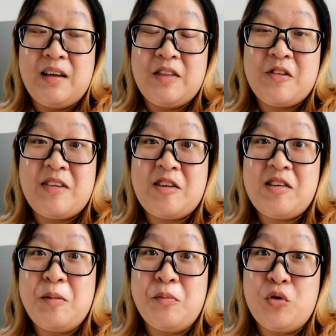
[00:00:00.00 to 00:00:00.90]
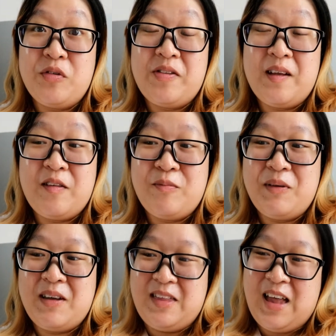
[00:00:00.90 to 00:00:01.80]
there's actually more stuff,
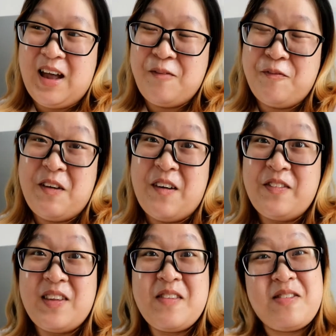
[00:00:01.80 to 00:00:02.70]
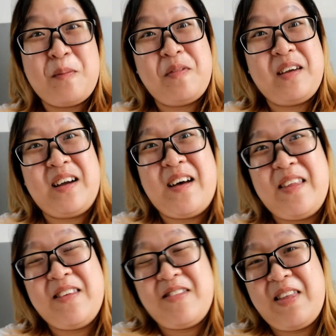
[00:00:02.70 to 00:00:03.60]
but I found that some of the
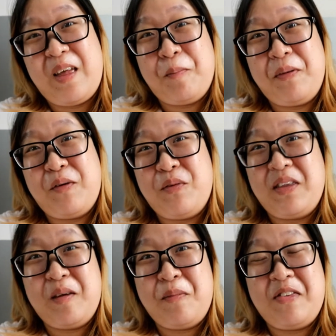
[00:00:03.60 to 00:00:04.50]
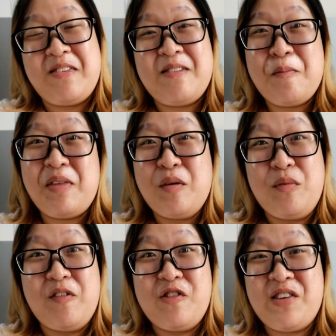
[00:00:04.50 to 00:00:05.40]
colors that I picked were a little bit similar
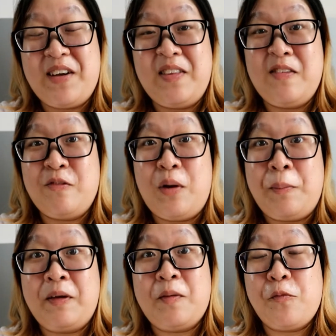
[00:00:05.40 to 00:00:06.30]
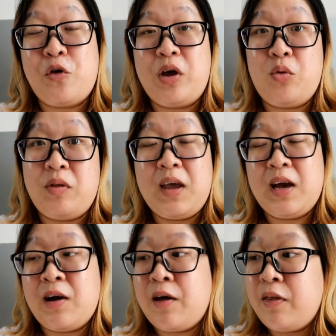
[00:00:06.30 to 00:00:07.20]
with each other, so I picked the more
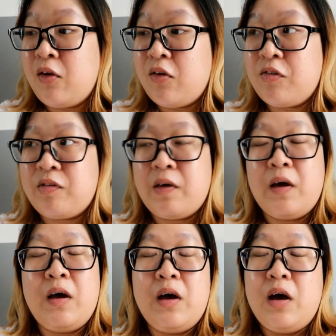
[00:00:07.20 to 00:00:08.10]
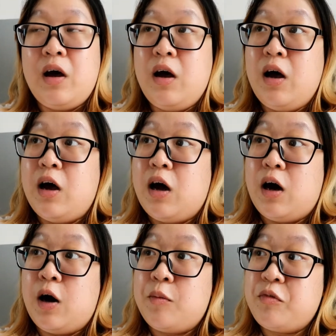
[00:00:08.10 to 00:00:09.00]
unique colors.
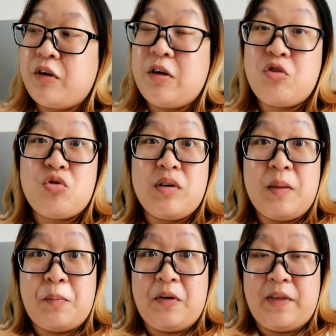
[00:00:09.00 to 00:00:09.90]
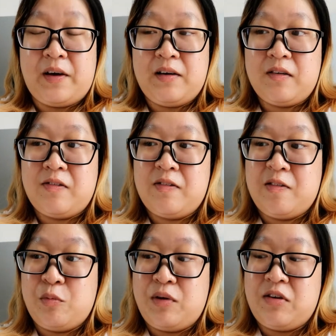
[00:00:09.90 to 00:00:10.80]
Um, so I got three lip
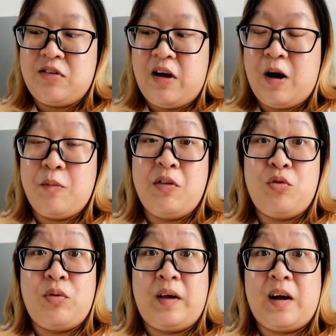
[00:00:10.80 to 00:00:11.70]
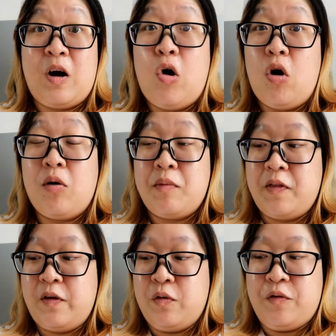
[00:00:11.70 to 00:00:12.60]
products, which I would do like a haul
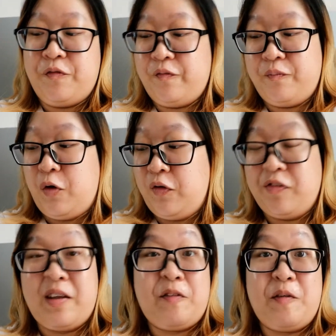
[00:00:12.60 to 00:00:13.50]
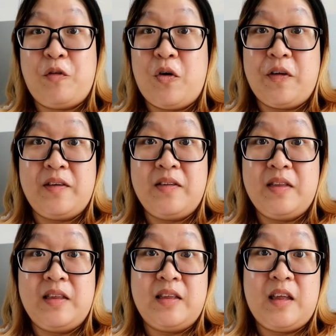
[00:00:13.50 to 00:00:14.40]
video of all the stuff I've
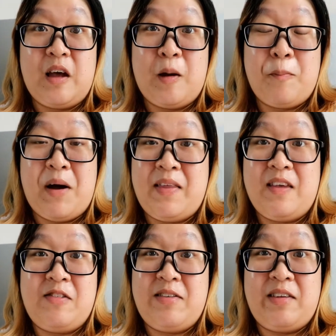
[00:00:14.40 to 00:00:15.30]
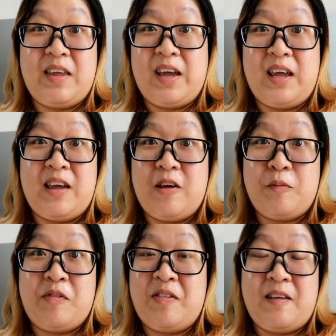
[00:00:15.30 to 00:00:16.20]
gotten. Um, unless they're like
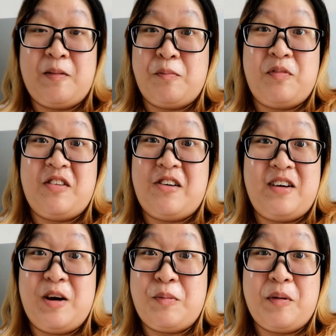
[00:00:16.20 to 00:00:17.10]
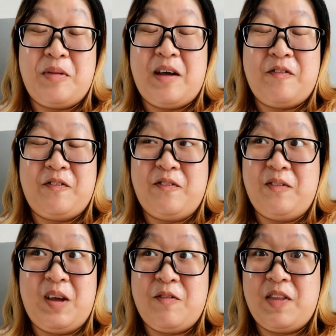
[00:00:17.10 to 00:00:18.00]
gifts, then sorry, I'll probably
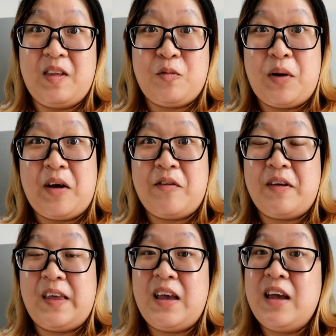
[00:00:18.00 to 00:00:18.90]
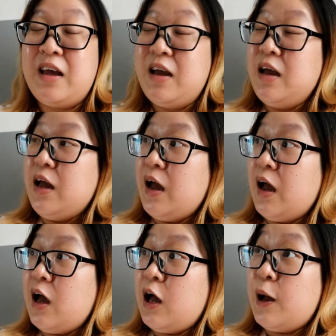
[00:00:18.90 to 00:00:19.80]
have given it away already.
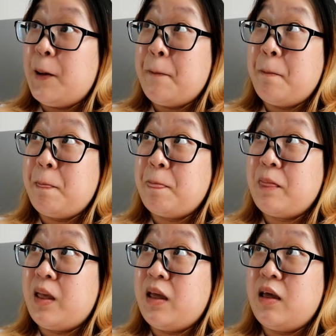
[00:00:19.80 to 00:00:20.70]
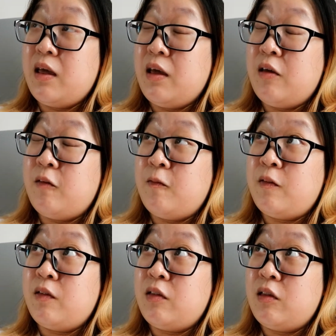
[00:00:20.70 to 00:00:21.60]
Um,
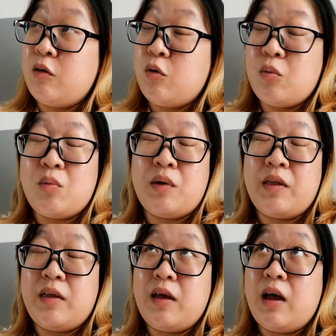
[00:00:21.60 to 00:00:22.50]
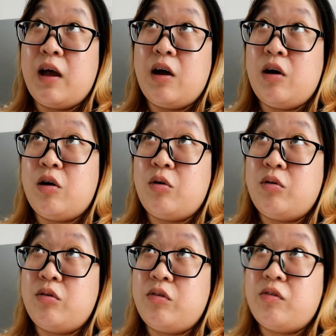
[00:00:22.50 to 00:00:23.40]
and what
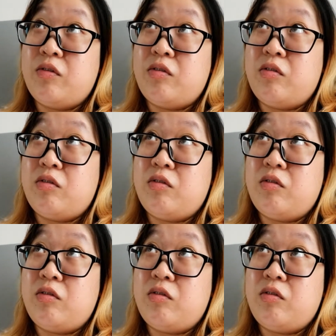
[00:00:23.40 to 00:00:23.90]
else?